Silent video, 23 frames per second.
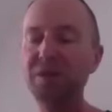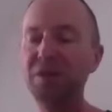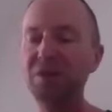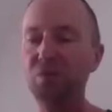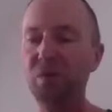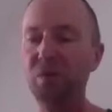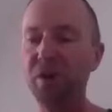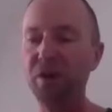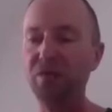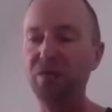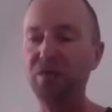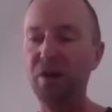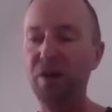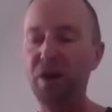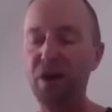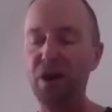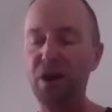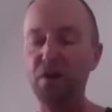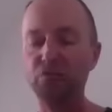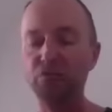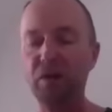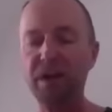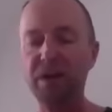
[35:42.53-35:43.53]
with
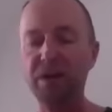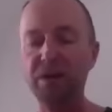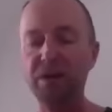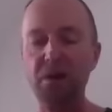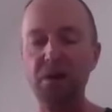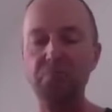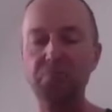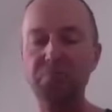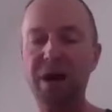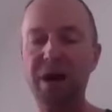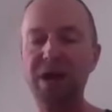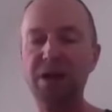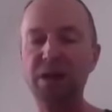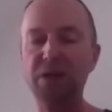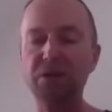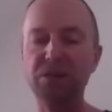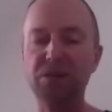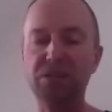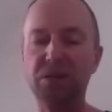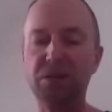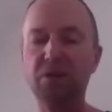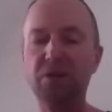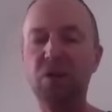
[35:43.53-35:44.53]
a regular,
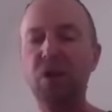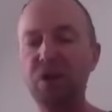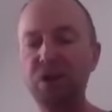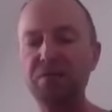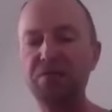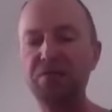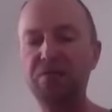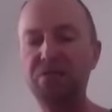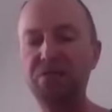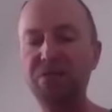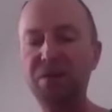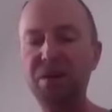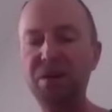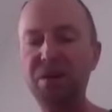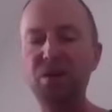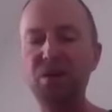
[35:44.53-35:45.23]
balanced life